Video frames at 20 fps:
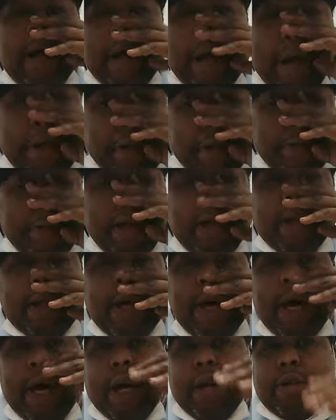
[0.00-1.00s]
Got some things
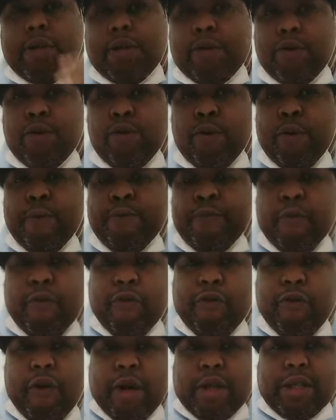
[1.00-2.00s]
I gotta do
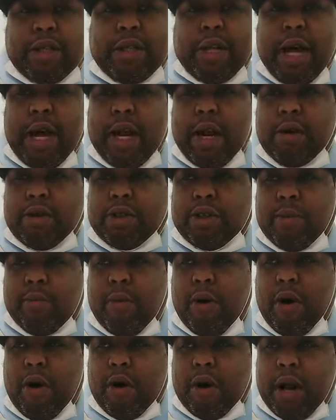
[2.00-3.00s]
before I slide out
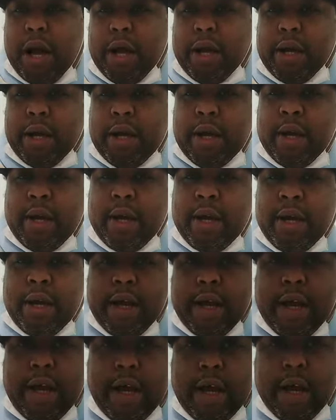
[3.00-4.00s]
tomorrow night
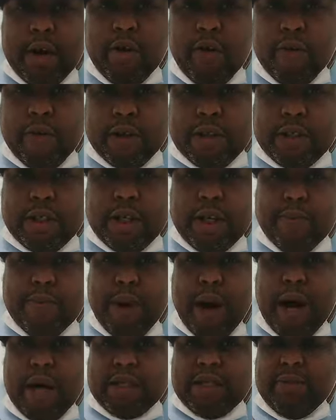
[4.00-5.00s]
and head over to see the
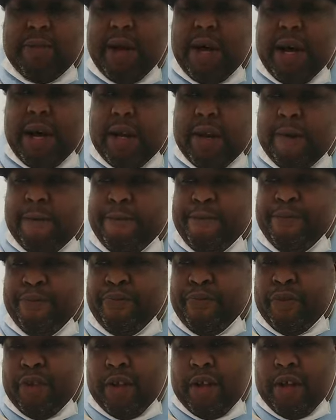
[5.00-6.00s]
boss man
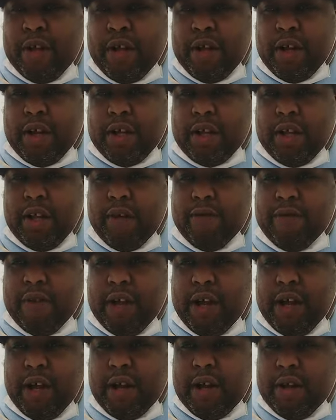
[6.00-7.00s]
in Cleveland.